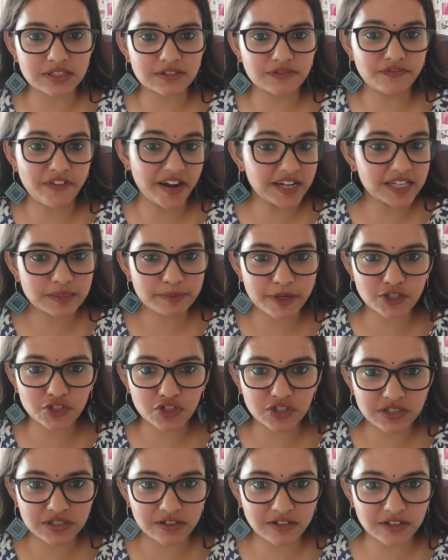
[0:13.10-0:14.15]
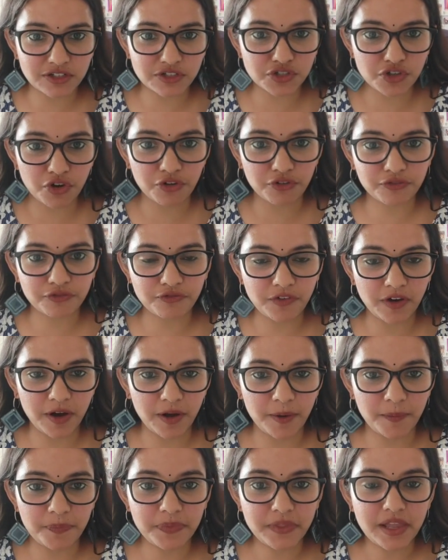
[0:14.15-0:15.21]
this very special series of
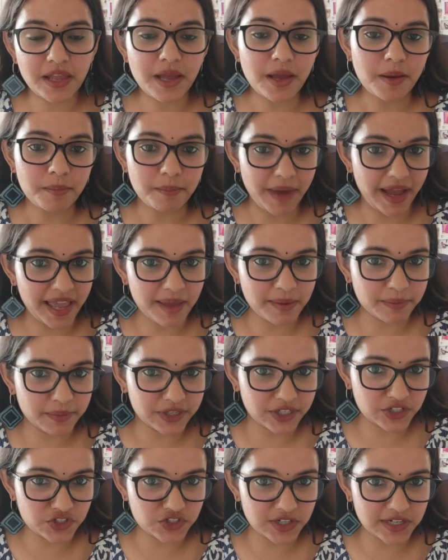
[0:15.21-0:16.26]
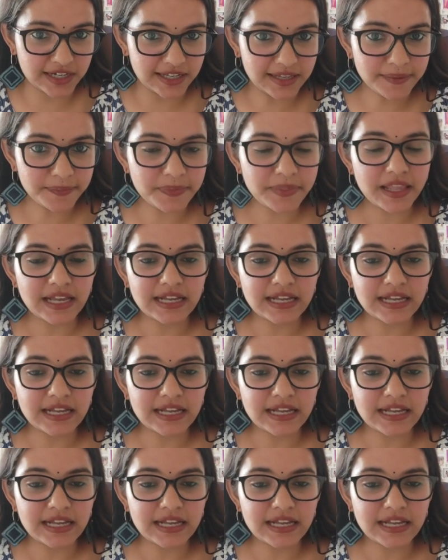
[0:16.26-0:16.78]
my MBA journey.